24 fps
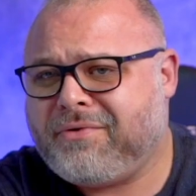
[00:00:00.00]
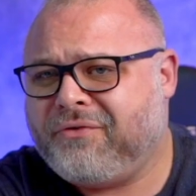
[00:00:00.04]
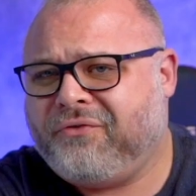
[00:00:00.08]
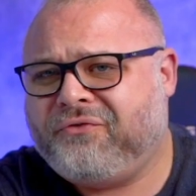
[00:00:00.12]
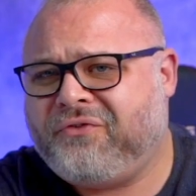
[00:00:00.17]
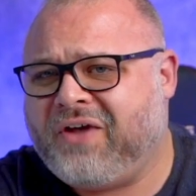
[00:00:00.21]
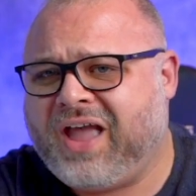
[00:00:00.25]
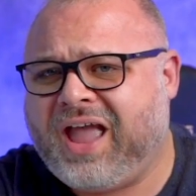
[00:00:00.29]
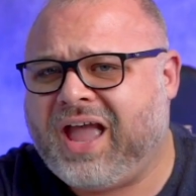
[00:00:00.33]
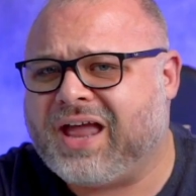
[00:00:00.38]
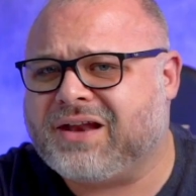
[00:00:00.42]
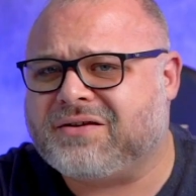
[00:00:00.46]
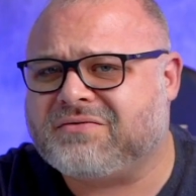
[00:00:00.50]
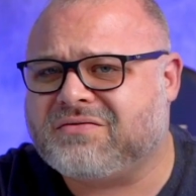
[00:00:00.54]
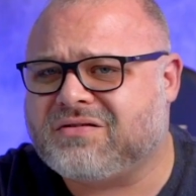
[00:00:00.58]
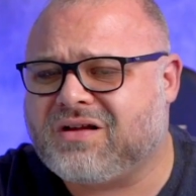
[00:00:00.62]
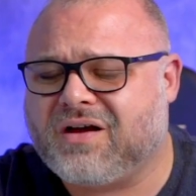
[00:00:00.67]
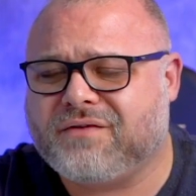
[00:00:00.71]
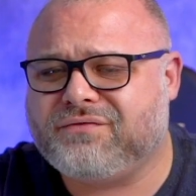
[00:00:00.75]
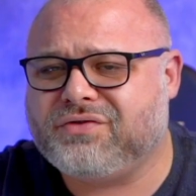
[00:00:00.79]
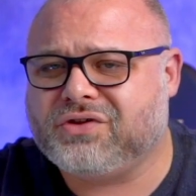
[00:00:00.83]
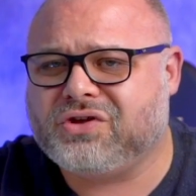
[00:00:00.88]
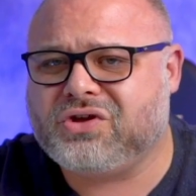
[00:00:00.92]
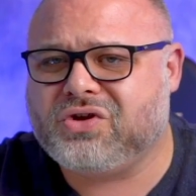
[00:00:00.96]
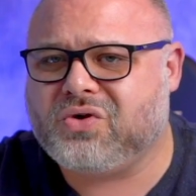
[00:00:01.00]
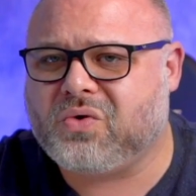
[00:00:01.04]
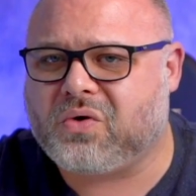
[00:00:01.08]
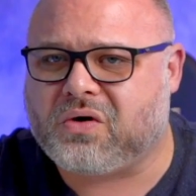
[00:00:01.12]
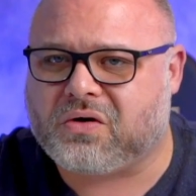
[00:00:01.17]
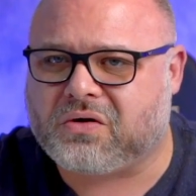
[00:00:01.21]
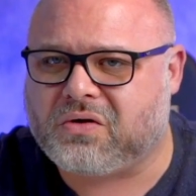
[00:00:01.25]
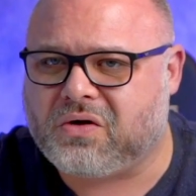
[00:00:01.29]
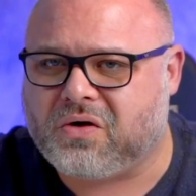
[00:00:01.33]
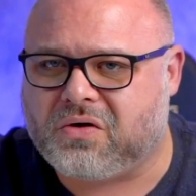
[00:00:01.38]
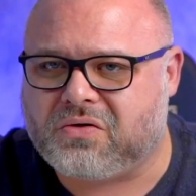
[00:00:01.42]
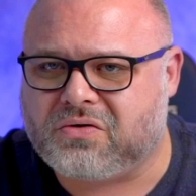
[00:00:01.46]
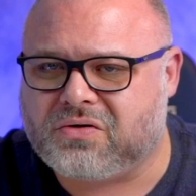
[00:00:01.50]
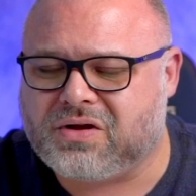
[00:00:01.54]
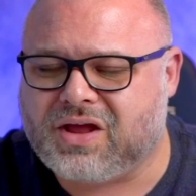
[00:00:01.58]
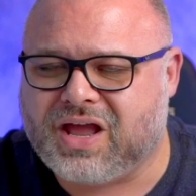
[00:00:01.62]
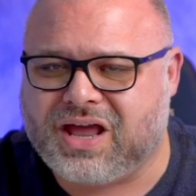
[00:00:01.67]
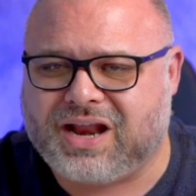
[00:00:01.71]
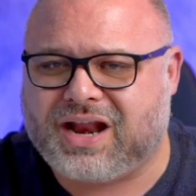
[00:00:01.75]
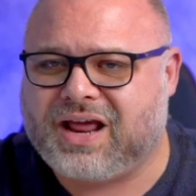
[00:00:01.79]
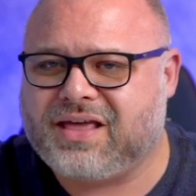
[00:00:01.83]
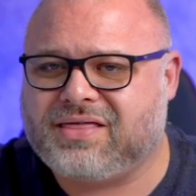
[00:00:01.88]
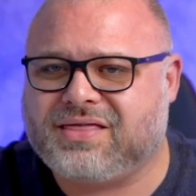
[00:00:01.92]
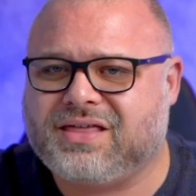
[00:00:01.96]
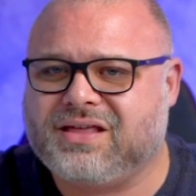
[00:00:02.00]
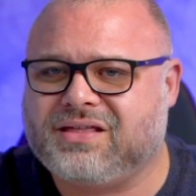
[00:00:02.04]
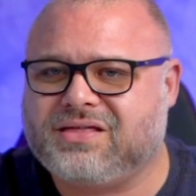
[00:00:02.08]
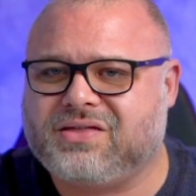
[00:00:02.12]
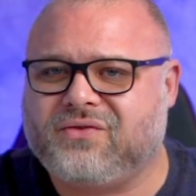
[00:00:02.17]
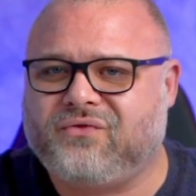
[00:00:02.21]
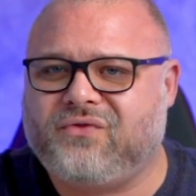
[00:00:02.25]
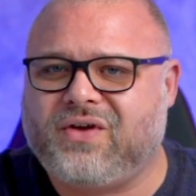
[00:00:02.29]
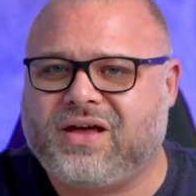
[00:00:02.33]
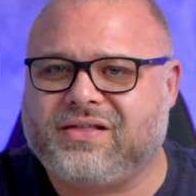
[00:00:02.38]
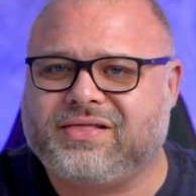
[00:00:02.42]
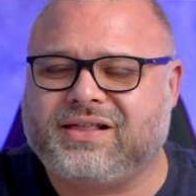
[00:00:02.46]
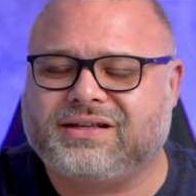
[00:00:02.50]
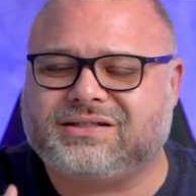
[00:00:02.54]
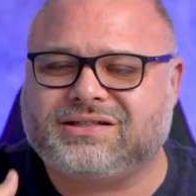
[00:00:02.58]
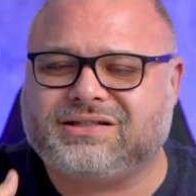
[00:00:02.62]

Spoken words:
fan of the QR code. And I think the fact that